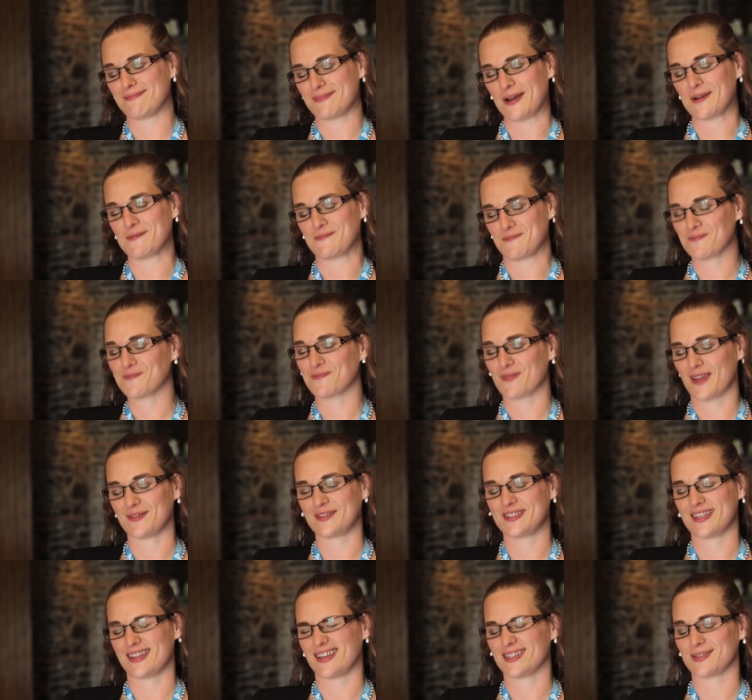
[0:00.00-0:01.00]
but I
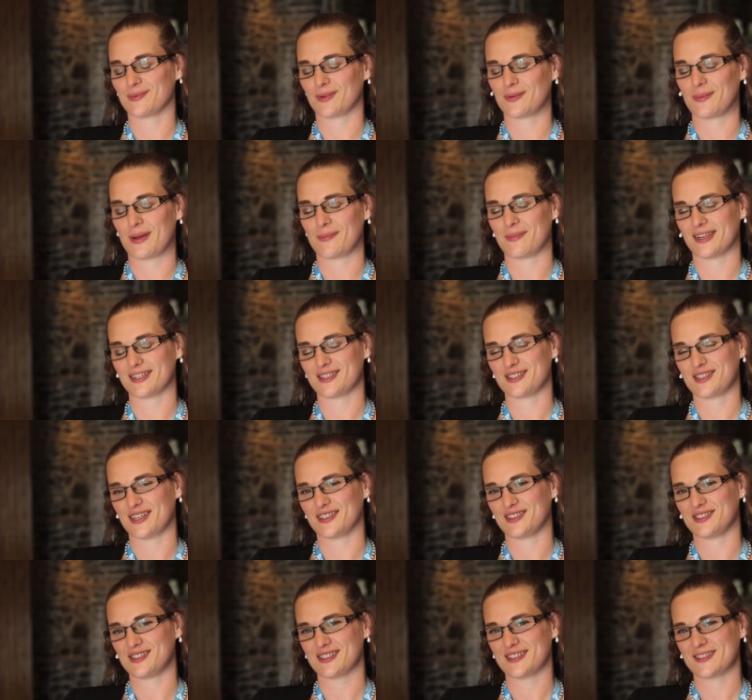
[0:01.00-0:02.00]
would say that's one of my biggest
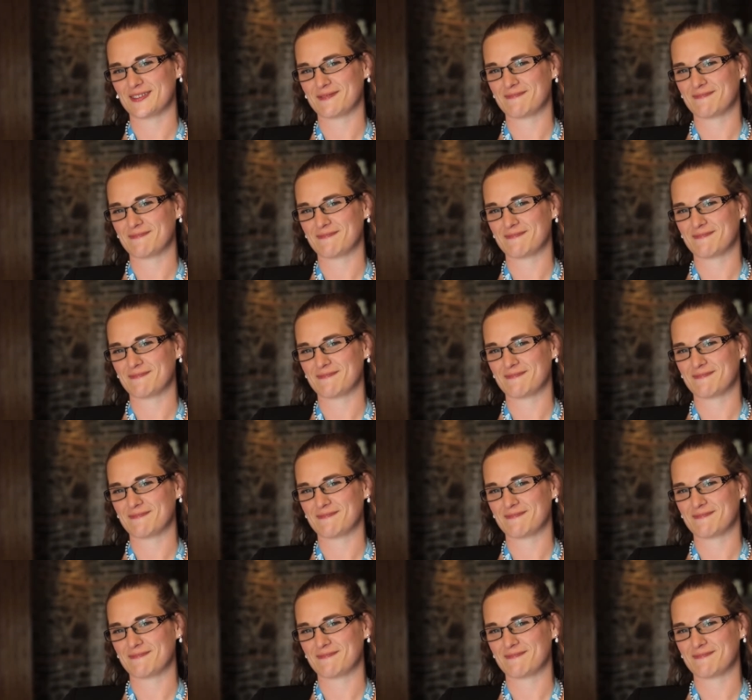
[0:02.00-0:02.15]
challenges.